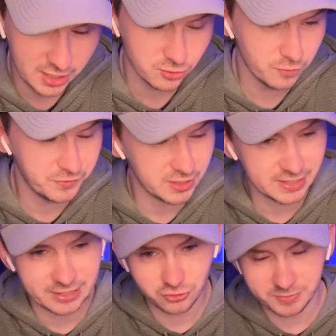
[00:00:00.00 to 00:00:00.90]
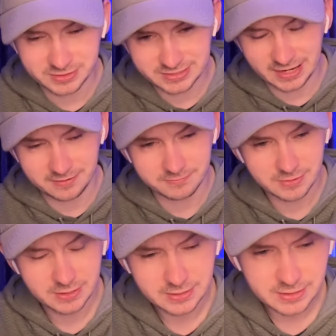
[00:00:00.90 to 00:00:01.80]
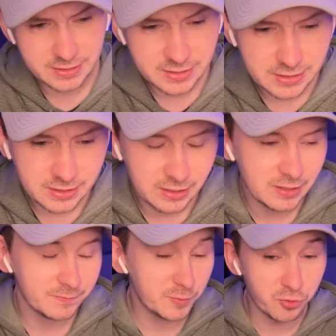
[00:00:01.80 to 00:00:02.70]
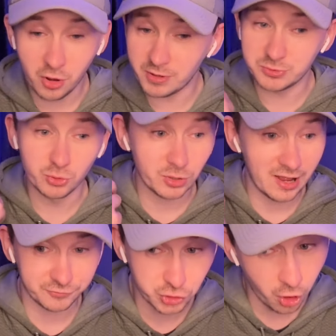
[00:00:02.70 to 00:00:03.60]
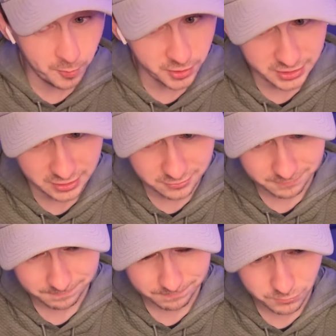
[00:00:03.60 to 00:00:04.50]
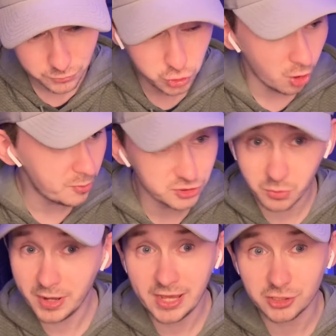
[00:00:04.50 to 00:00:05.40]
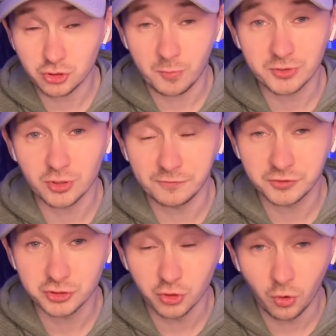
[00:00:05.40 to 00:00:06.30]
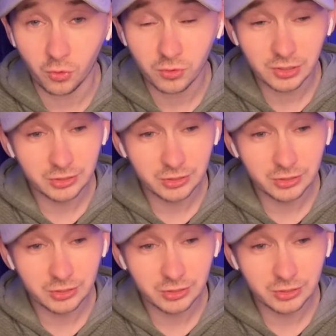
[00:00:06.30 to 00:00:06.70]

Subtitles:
Luffy can get to him in time. The problem is we don't have Chopper here. Chopper's away. Chopper's off to Zoro.